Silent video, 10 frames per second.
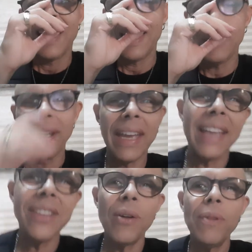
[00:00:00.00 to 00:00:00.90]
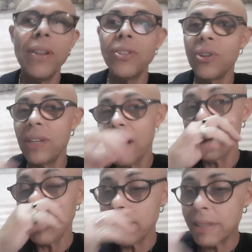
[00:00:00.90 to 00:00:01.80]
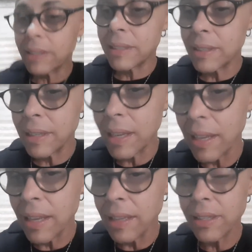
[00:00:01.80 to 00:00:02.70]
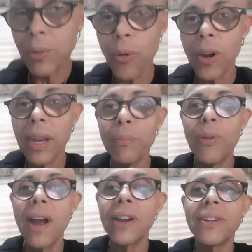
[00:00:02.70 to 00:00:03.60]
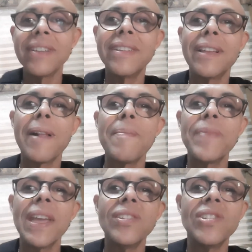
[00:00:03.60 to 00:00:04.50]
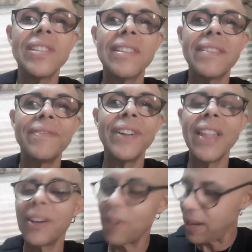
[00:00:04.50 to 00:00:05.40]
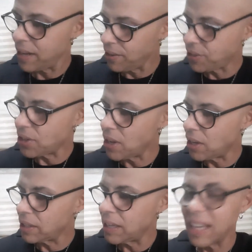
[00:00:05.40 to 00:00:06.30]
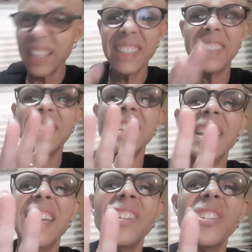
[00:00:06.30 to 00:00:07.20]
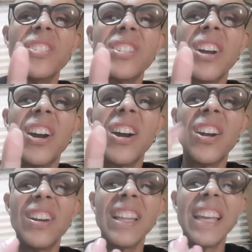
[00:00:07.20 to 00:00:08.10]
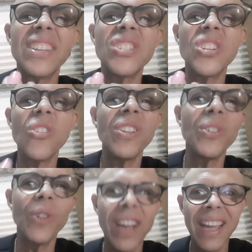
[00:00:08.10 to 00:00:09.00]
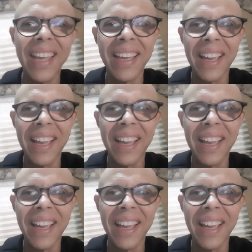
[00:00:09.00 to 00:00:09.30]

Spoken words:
Anyway, guys, I hope you enjoyed it. I mean, it's work in progress. I just felt like writing a song, and the nails are, like, so in the way.